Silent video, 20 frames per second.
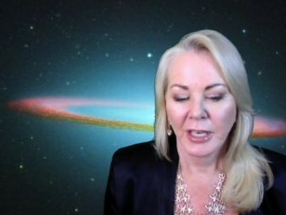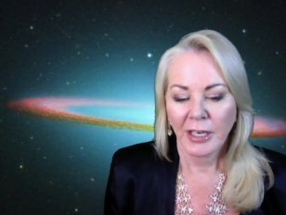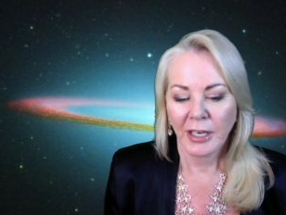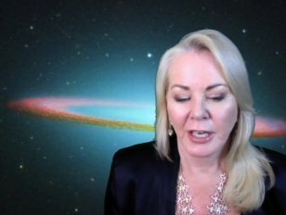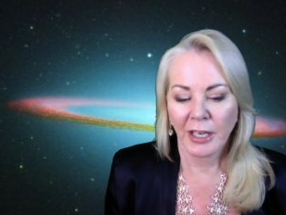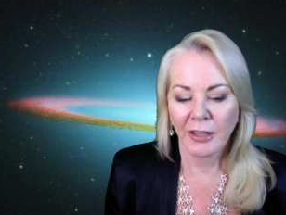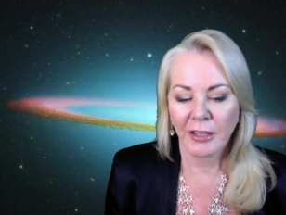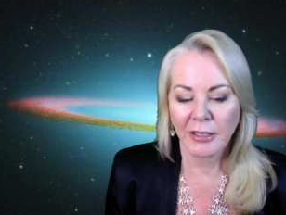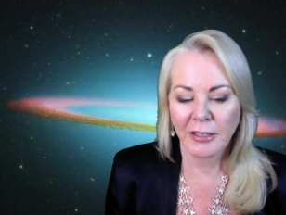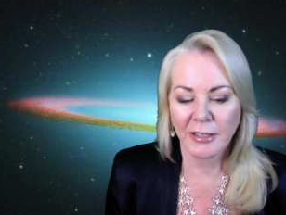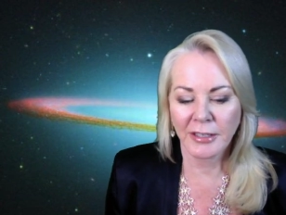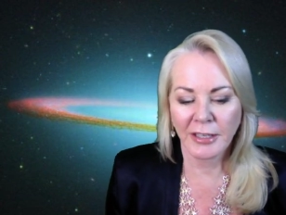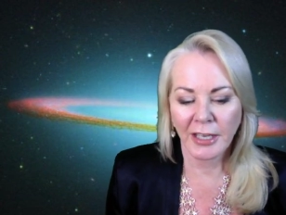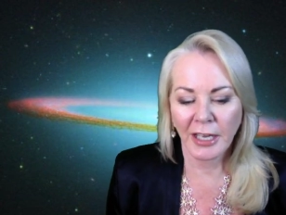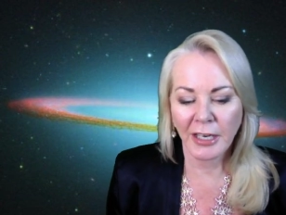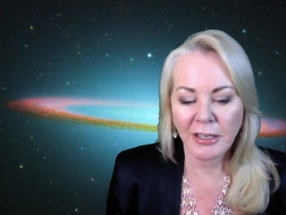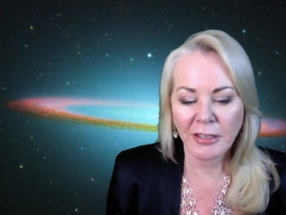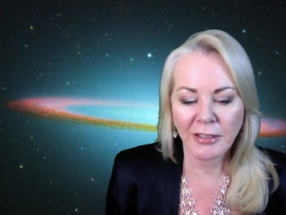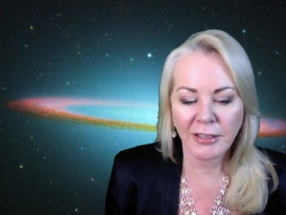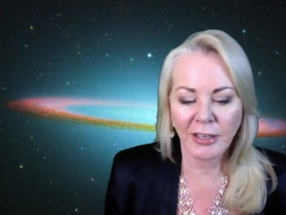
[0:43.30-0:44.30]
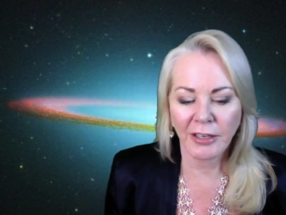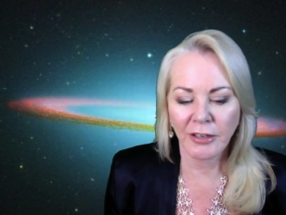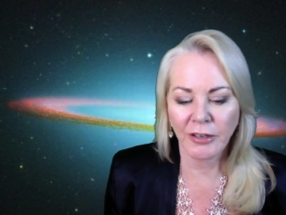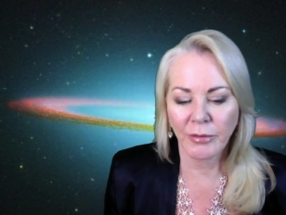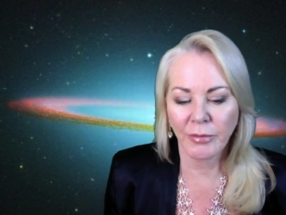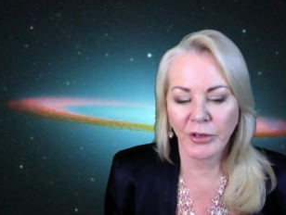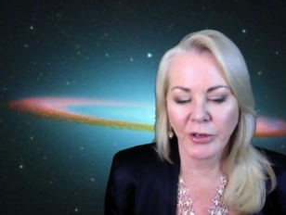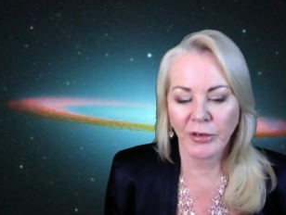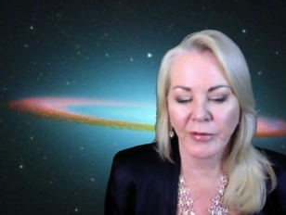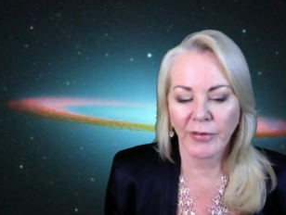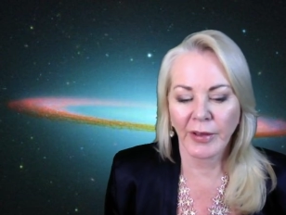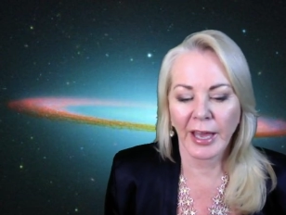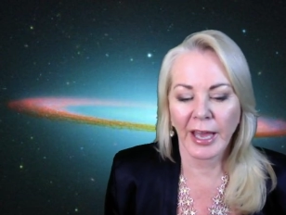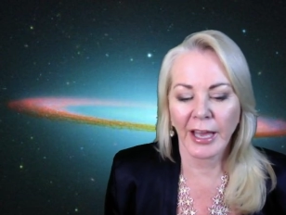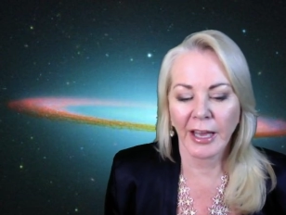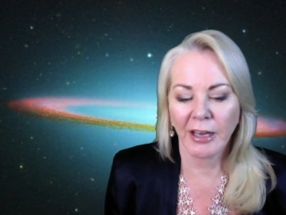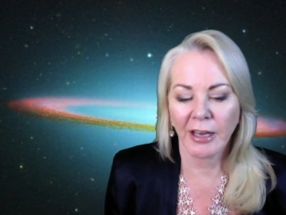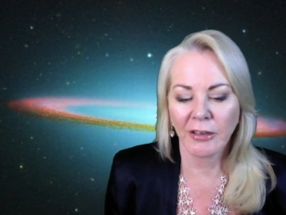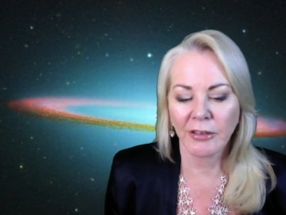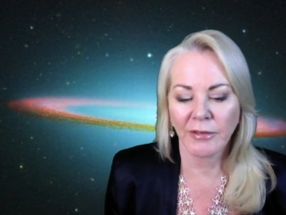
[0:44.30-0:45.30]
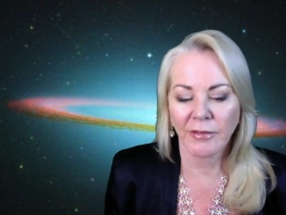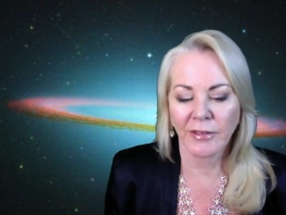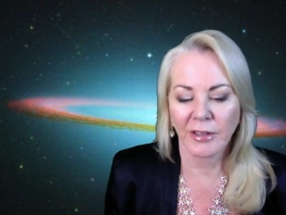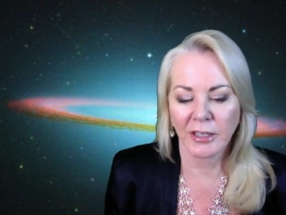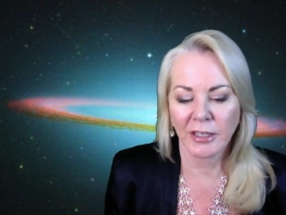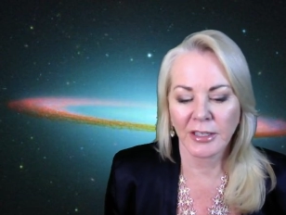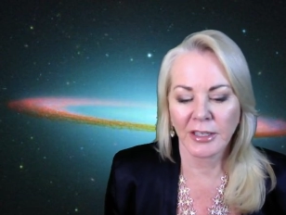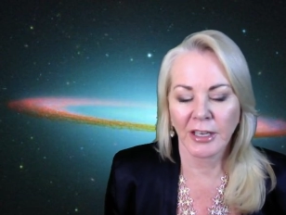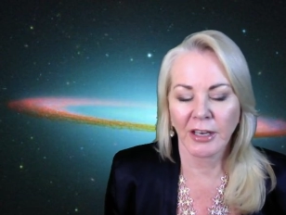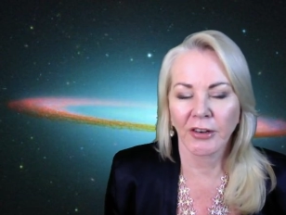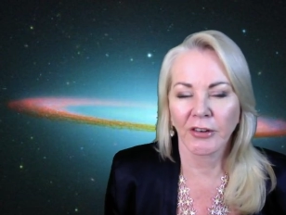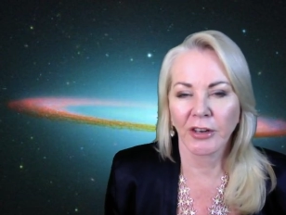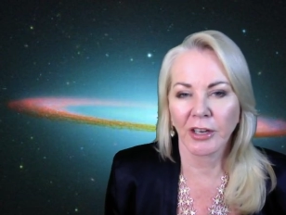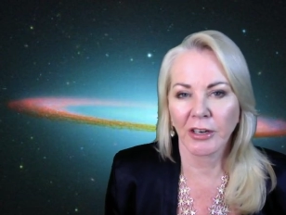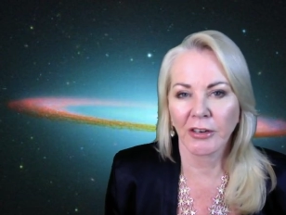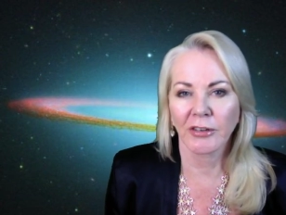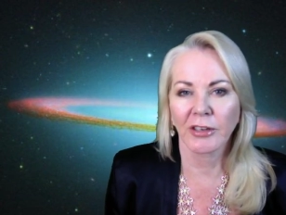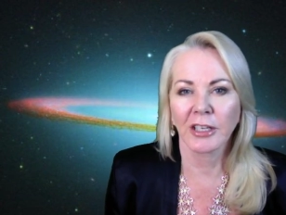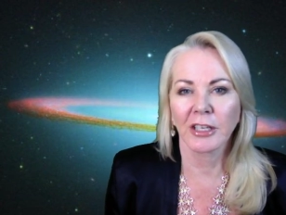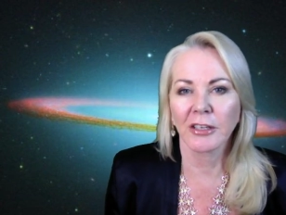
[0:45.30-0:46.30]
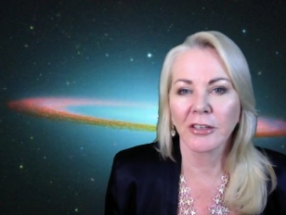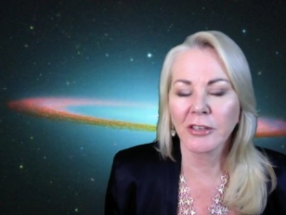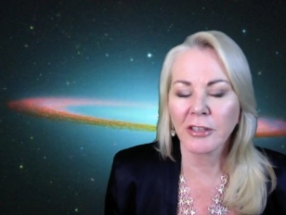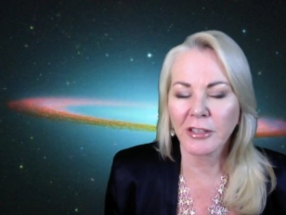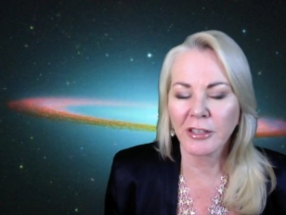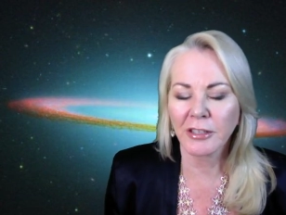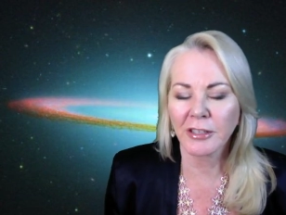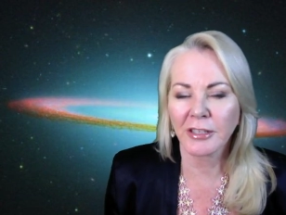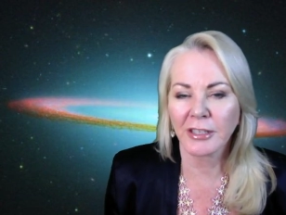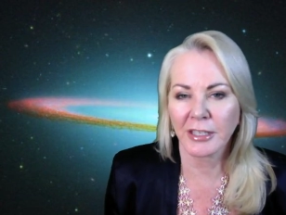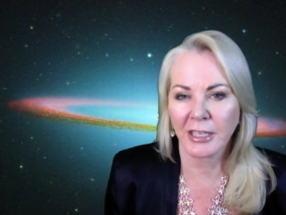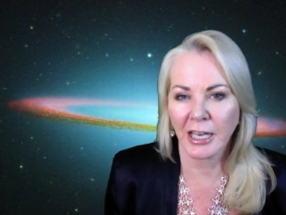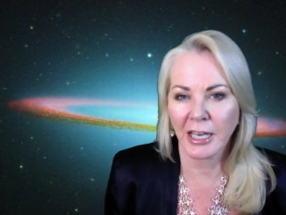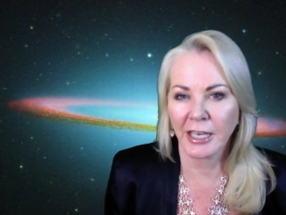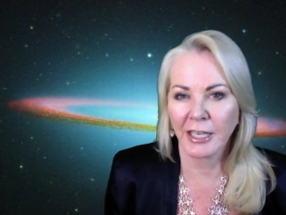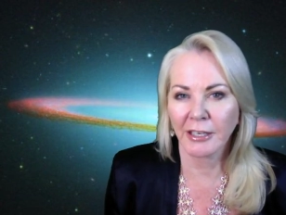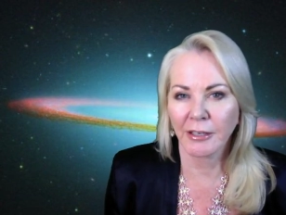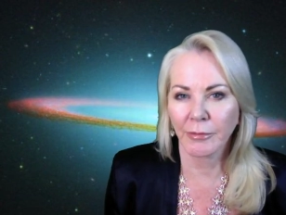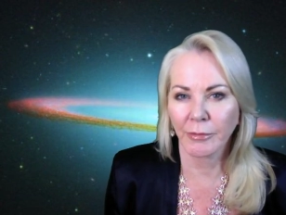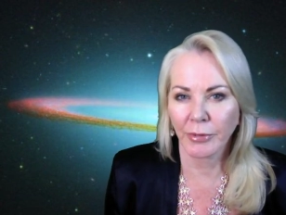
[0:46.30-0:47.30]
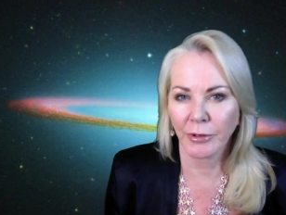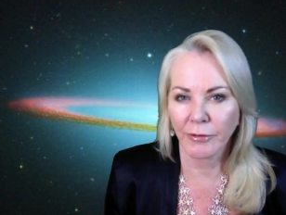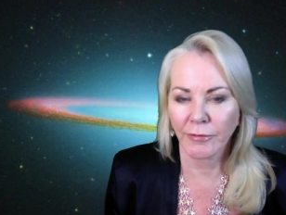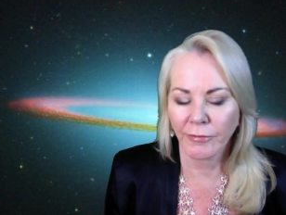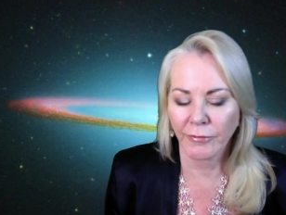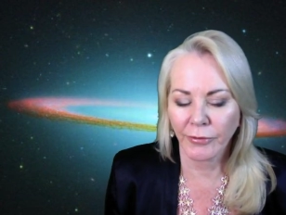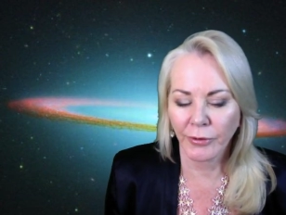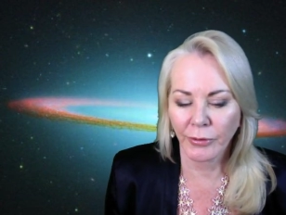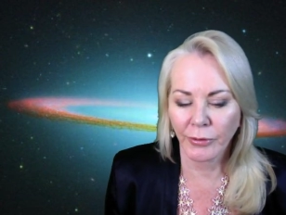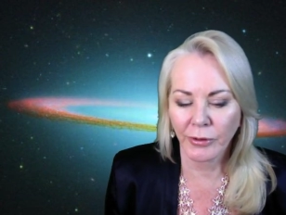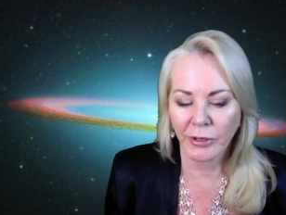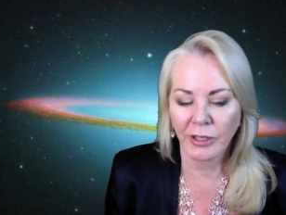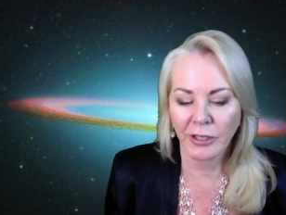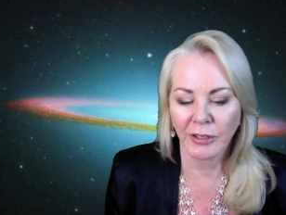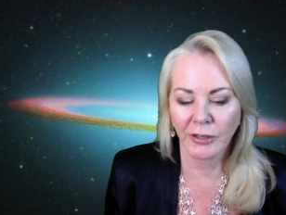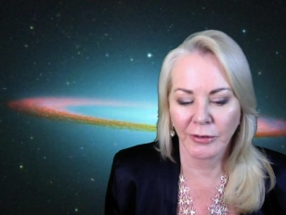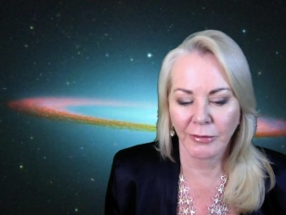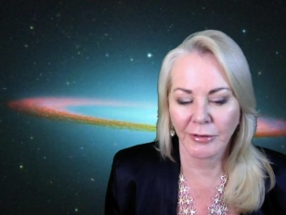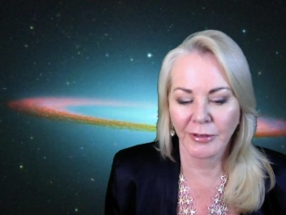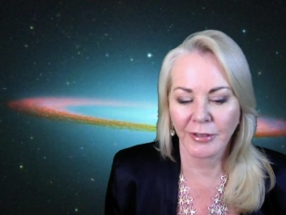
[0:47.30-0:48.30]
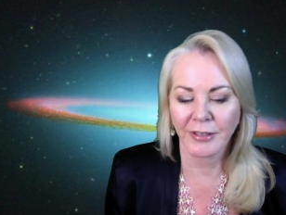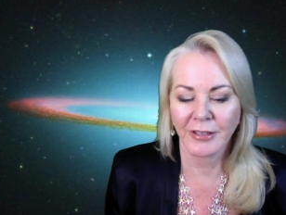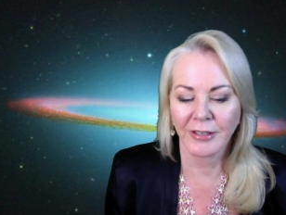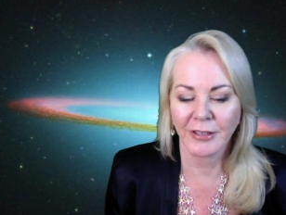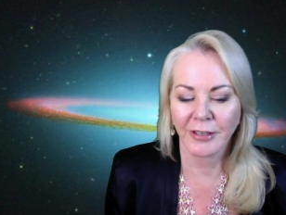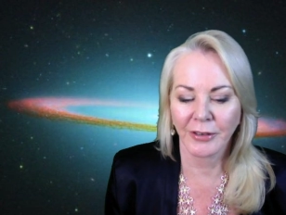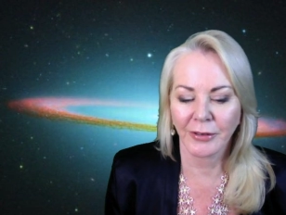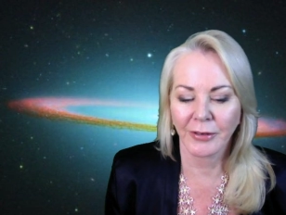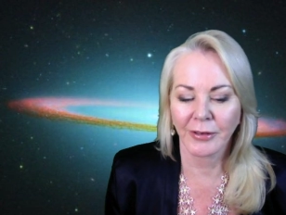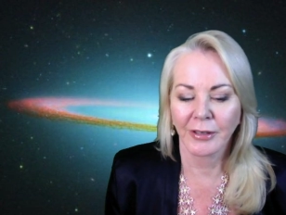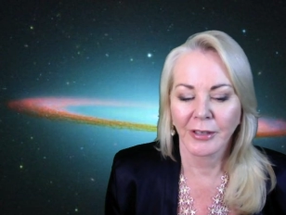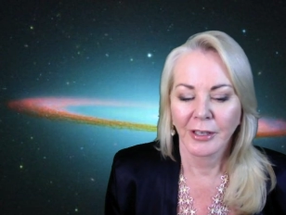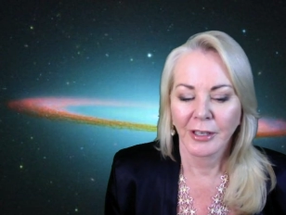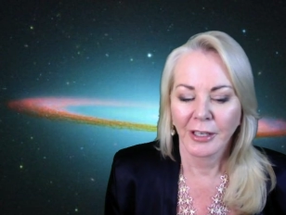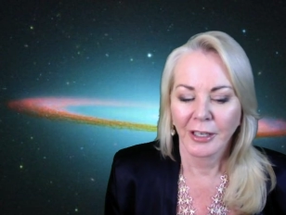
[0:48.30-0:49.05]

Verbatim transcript: Now the Sun is going to move out of this area into the sign before yours, so